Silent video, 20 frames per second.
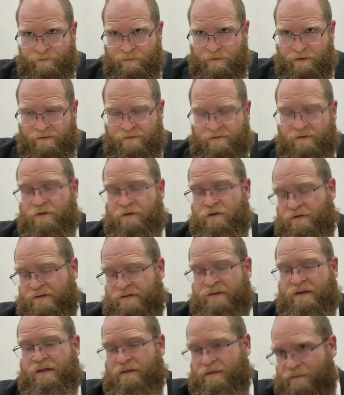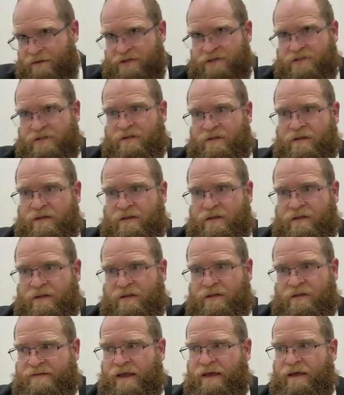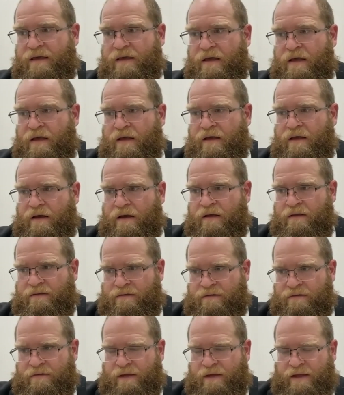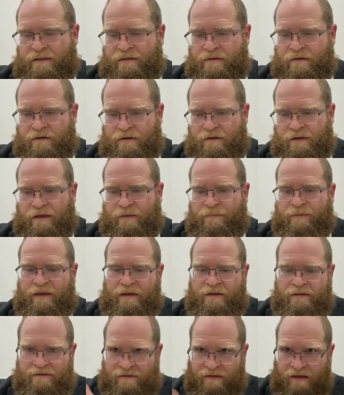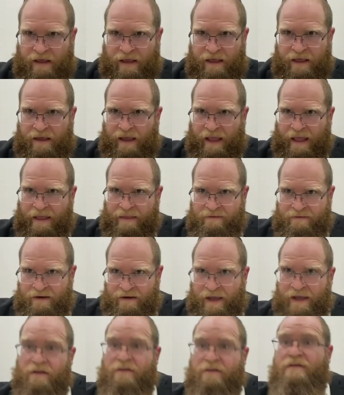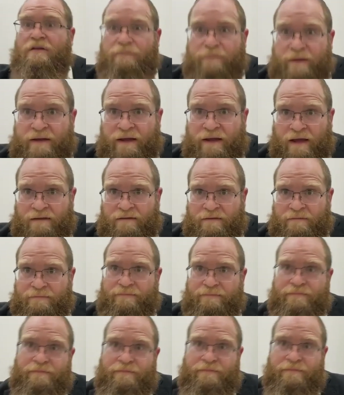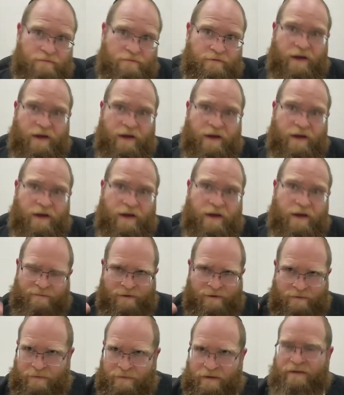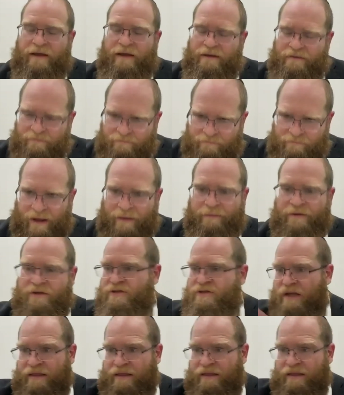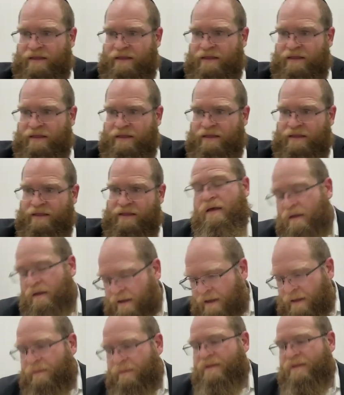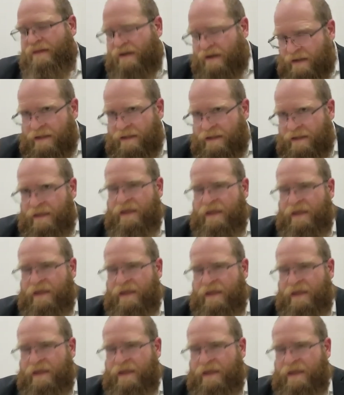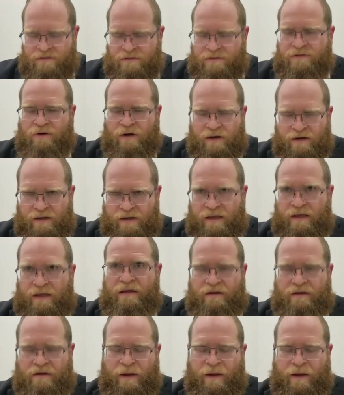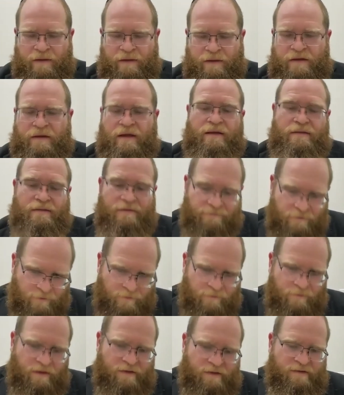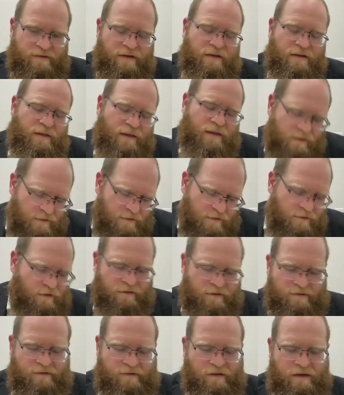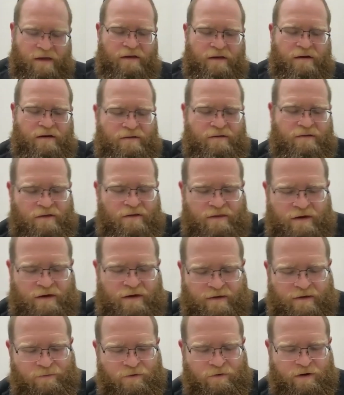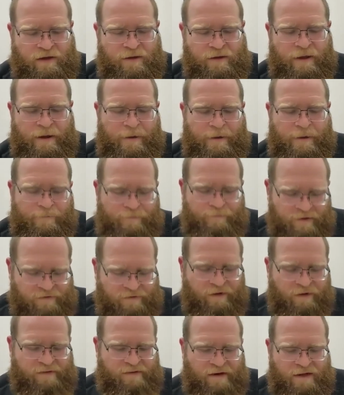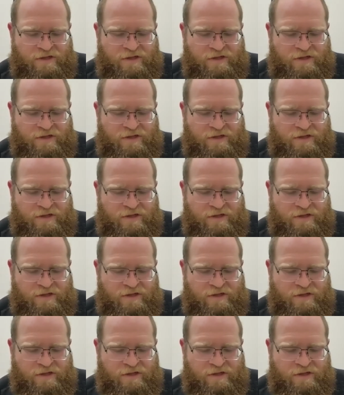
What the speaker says: So you'll see in the Mishnah, it'll say that it could be eaten today and tonight until midnight. It doesn't mean midnight mamish and that's it. It means lechatchila, you should try to eat it by midnight. If you missed it, then you can still eat it until the next morning. So then